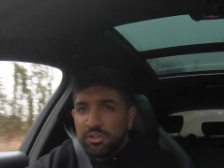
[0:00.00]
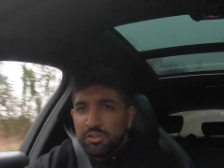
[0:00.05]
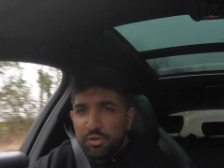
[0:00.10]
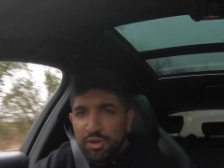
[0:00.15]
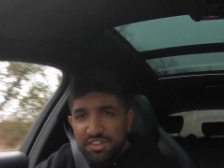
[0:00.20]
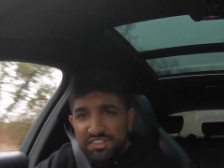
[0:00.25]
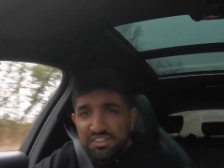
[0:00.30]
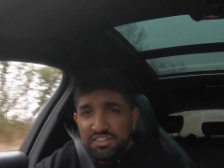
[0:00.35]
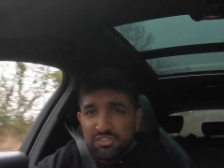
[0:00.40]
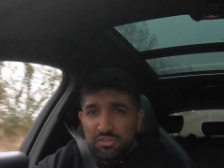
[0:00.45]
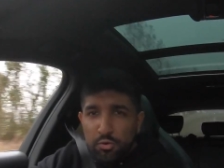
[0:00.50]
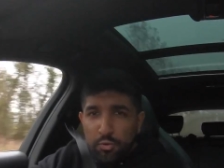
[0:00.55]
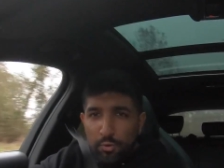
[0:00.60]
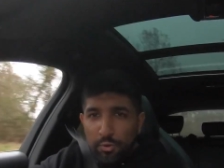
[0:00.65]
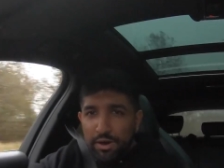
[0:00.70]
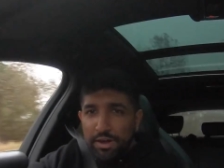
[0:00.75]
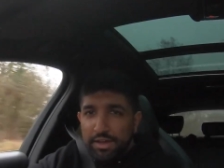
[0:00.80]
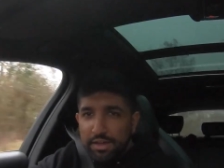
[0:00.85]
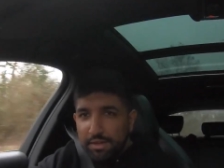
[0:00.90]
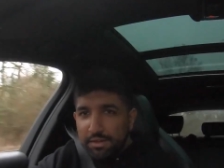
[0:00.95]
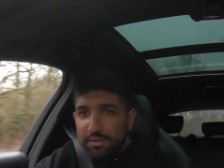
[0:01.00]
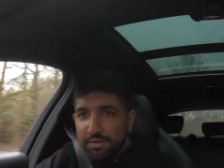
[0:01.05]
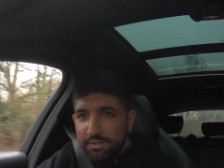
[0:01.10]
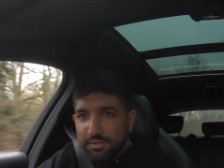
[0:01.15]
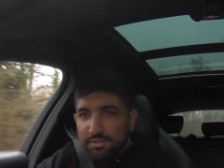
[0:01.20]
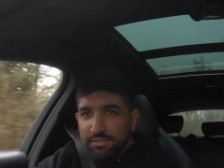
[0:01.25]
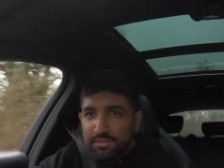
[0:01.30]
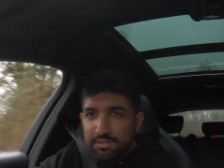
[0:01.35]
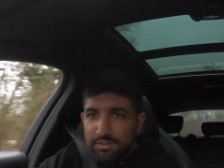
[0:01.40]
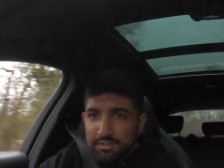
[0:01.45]
otherwise, it's quite
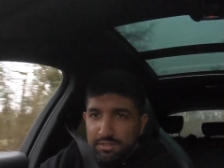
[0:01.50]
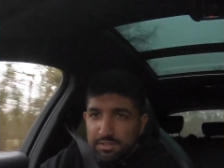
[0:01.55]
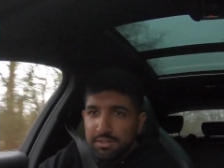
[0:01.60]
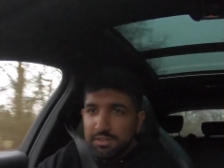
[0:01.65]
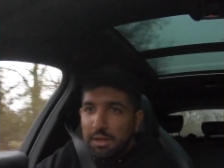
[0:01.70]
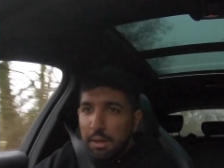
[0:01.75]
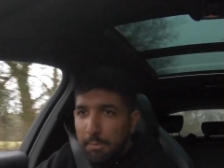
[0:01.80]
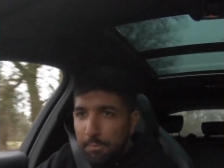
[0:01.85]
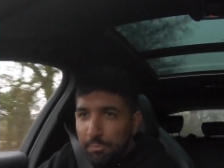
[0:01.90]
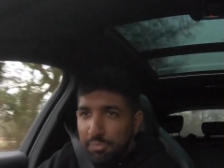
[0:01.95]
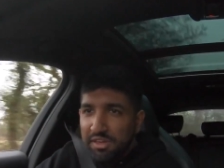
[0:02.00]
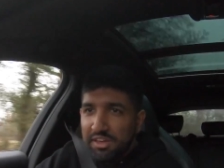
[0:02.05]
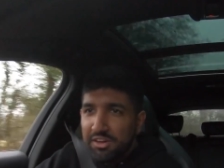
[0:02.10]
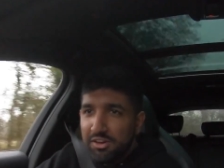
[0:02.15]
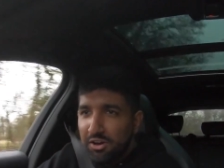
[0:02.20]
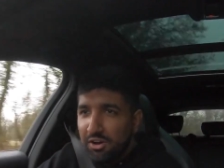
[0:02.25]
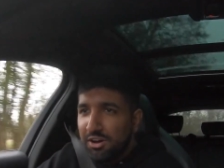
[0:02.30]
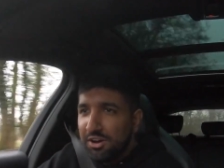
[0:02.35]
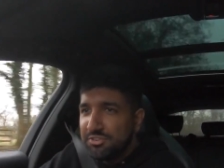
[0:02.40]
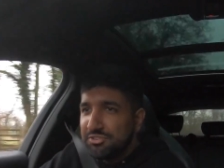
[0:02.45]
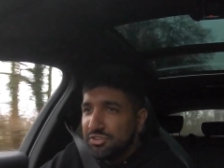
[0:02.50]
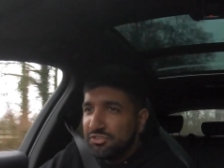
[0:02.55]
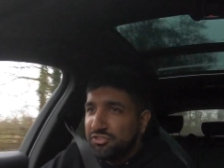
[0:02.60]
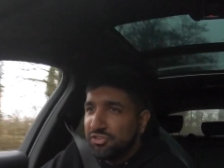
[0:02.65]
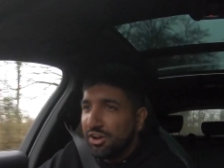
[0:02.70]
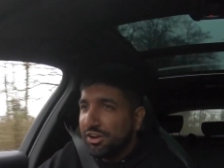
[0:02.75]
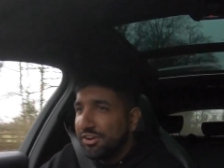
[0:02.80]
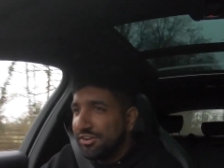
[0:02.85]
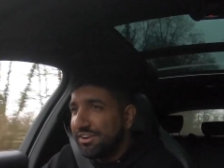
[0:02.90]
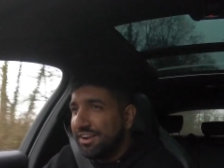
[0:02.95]
a big car to
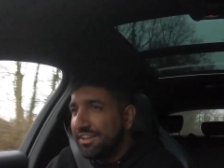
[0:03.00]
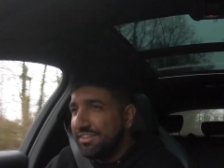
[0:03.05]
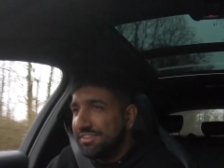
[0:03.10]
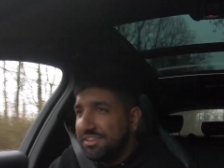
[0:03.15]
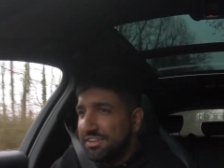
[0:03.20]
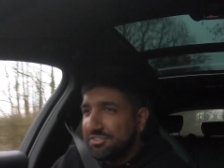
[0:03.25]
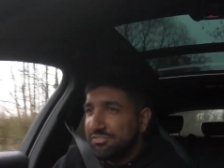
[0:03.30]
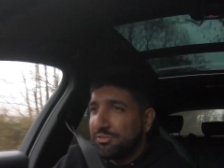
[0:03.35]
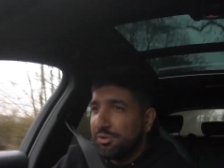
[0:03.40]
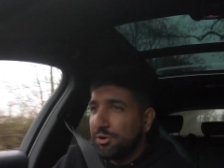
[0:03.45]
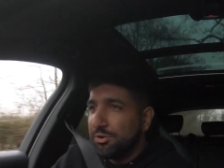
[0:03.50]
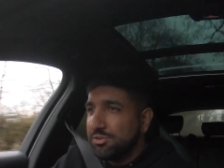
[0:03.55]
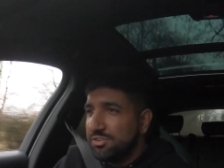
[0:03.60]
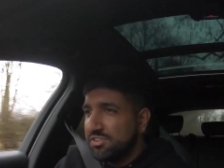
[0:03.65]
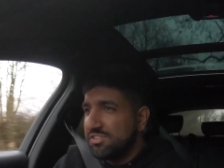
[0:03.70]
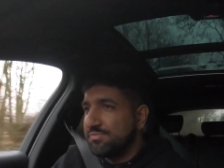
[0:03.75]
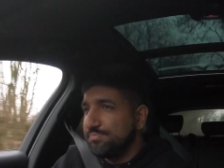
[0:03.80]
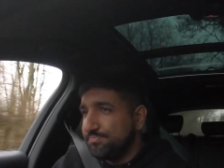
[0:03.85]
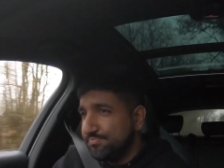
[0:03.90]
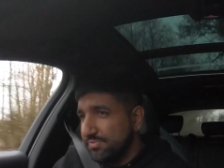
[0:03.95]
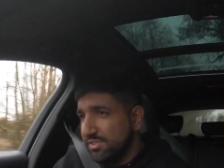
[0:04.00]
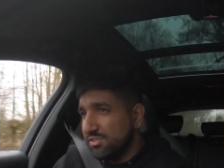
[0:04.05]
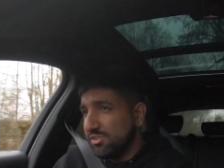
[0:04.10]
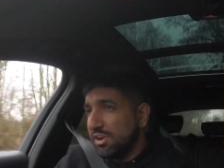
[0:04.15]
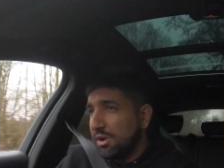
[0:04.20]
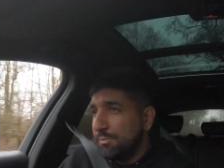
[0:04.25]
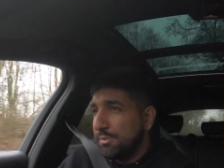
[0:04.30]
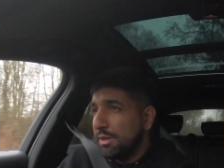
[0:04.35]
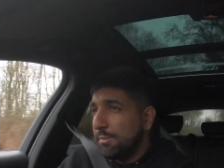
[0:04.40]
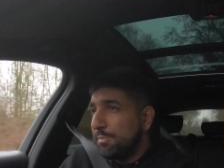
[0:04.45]
chuck around these roads.
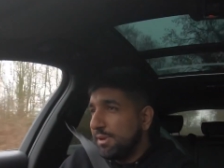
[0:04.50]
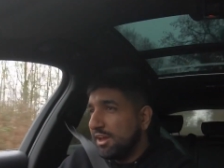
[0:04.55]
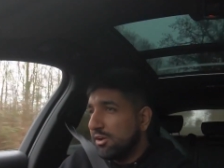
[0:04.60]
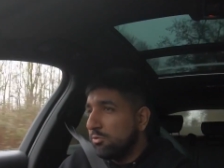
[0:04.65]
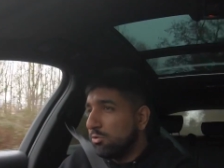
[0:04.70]
Gotta be a bit